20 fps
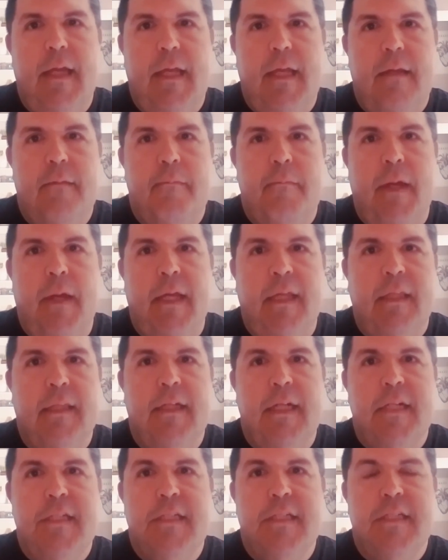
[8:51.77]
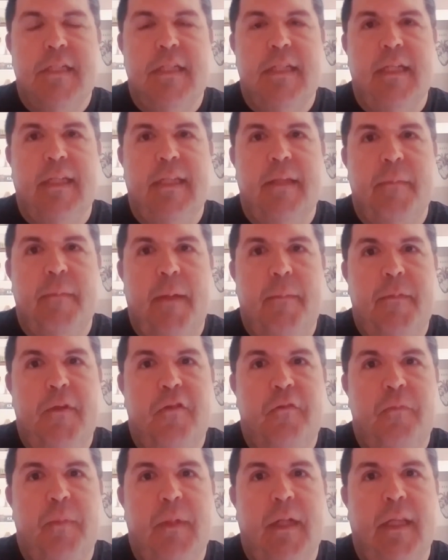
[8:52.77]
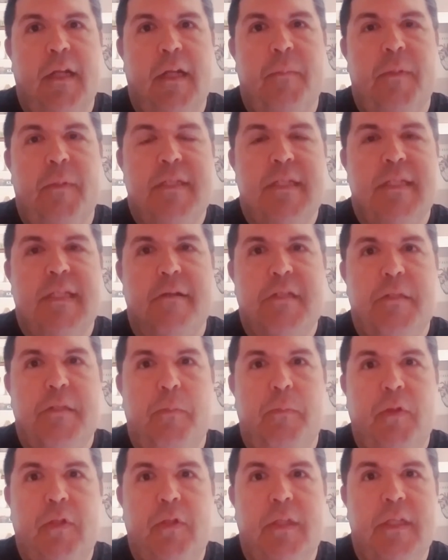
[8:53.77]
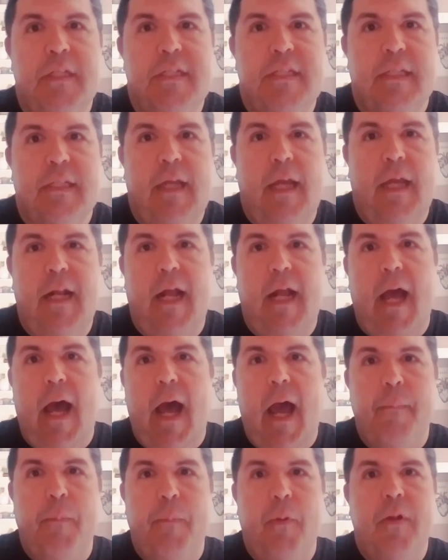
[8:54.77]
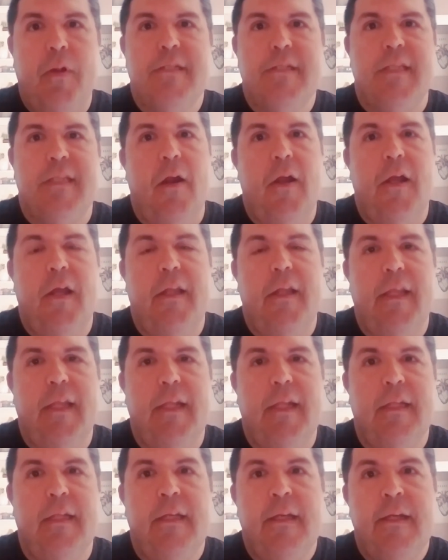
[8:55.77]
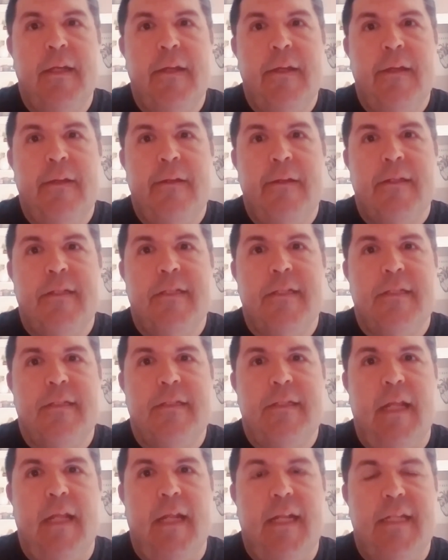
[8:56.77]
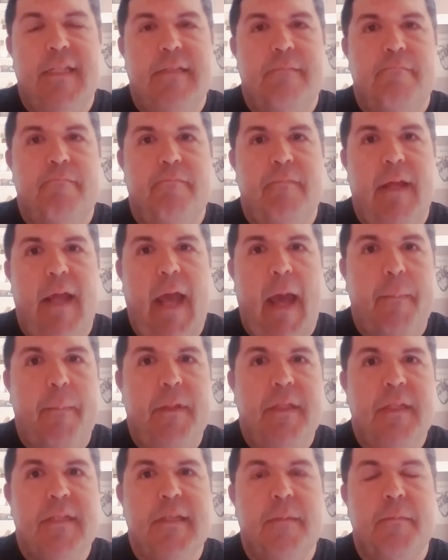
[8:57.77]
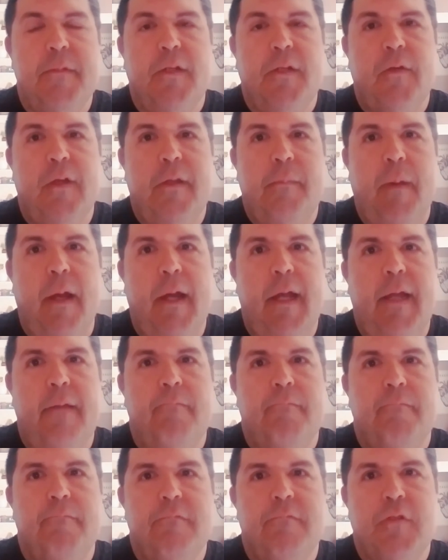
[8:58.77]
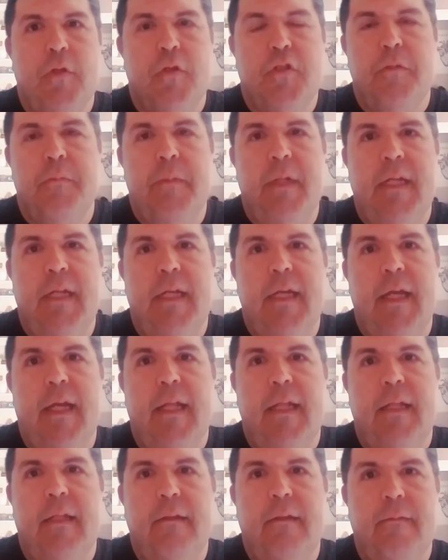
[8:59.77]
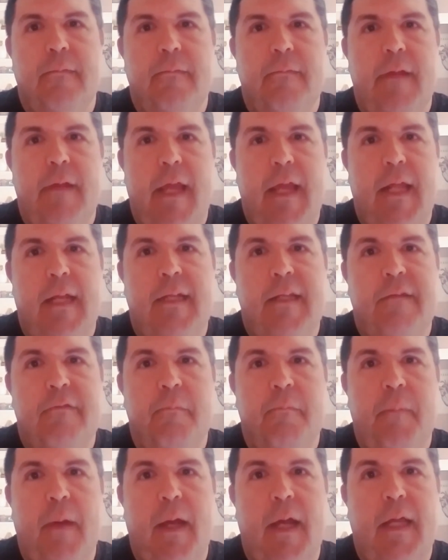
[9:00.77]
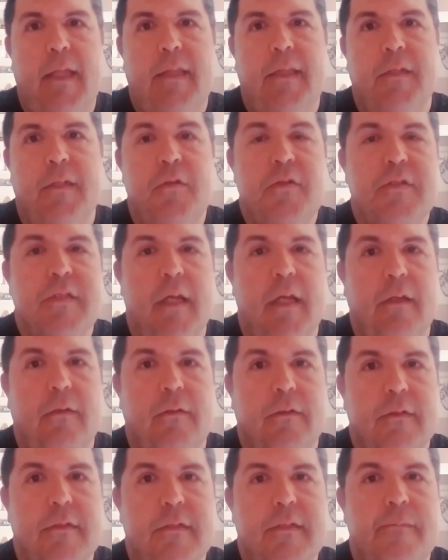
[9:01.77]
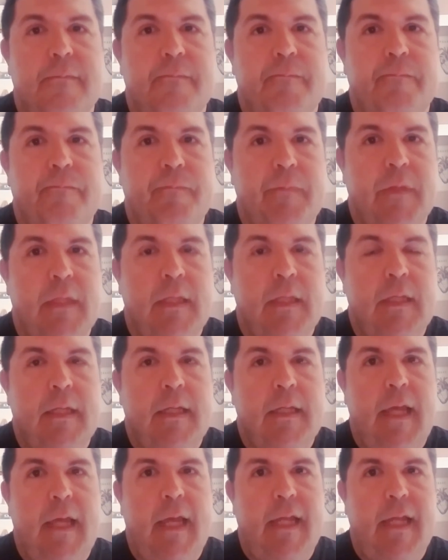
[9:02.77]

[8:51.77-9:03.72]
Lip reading: my inclination is to think that maybe you've been a little bit susceptible to this kind of hyper hysteria that has happened to some degree by social media and even by the news cycles. And